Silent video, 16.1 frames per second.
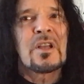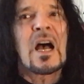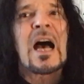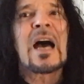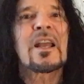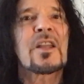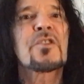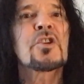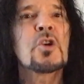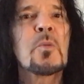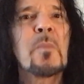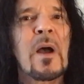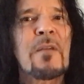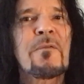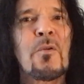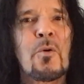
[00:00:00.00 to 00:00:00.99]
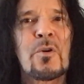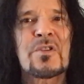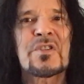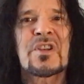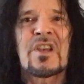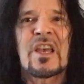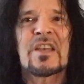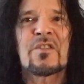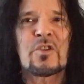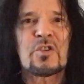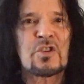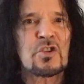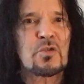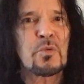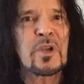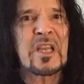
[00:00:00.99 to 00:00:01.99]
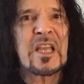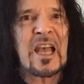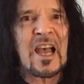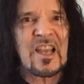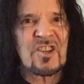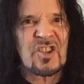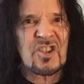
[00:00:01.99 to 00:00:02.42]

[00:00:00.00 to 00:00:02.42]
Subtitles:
out of 2x4s and there's 3 guys